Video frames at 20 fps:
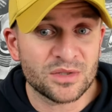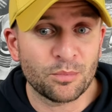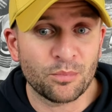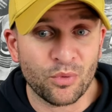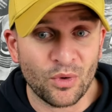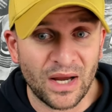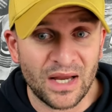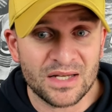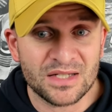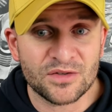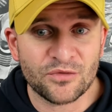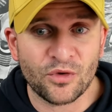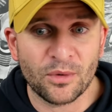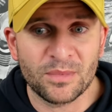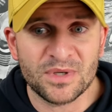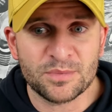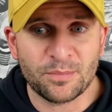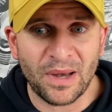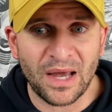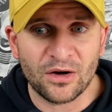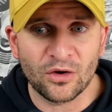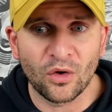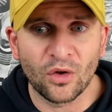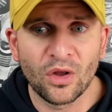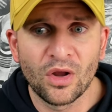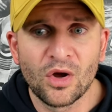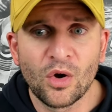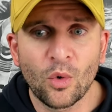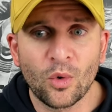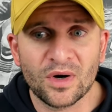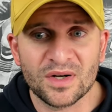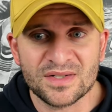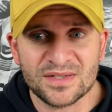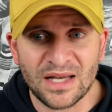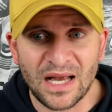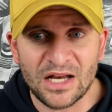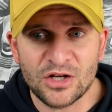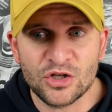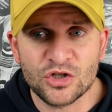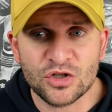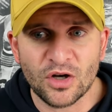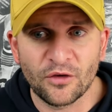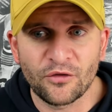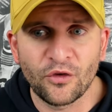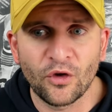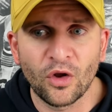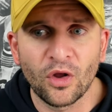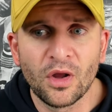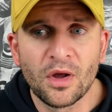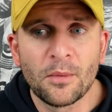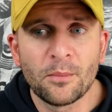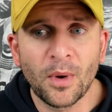breaks from his pedal or a side shuffle,